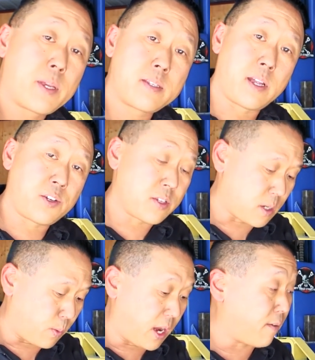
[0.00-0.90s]
extensions
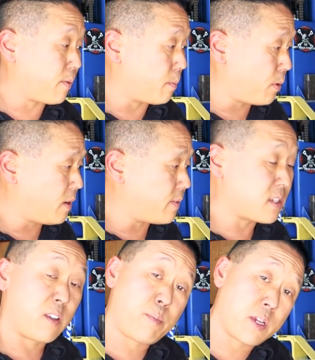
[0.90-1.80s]
that we have from the
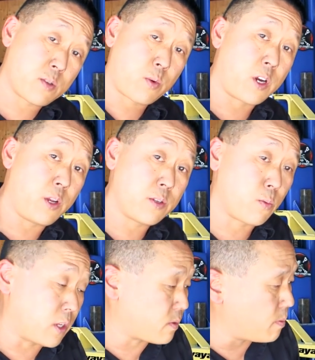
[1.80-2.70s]
previous lift because we're going to use
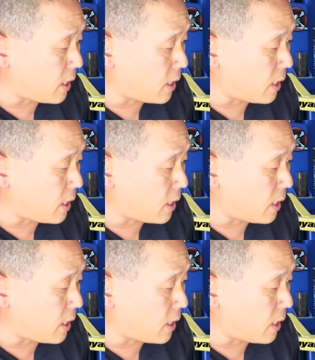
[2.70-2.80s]
ones from